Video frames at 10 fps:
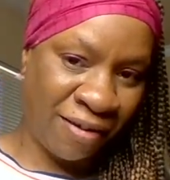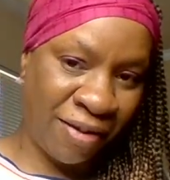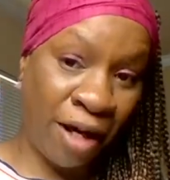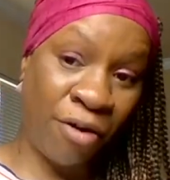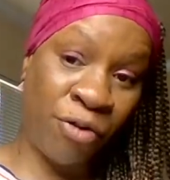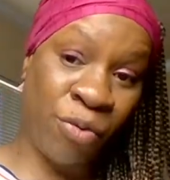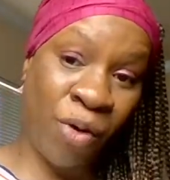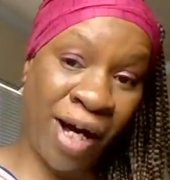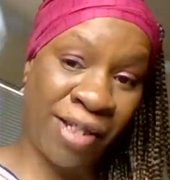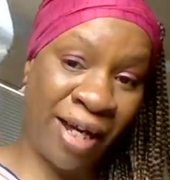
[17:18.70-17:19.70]
Now, if you
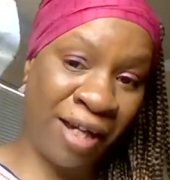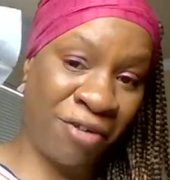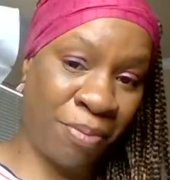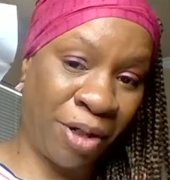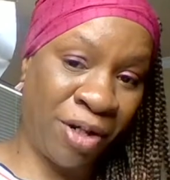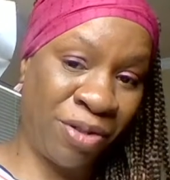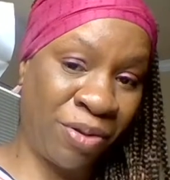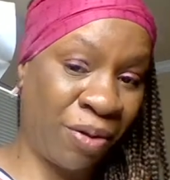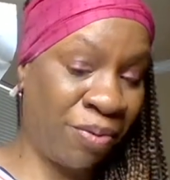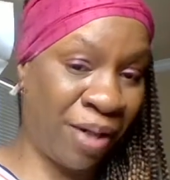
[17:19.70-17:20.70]
watch Angry Bird, you
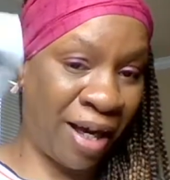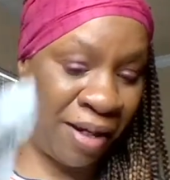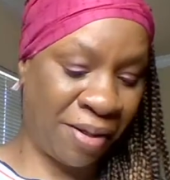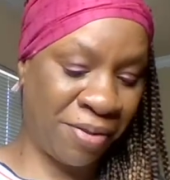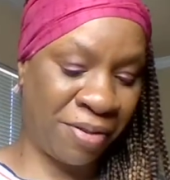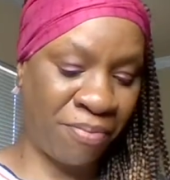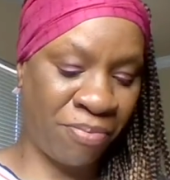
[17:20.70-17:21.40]
know who that is.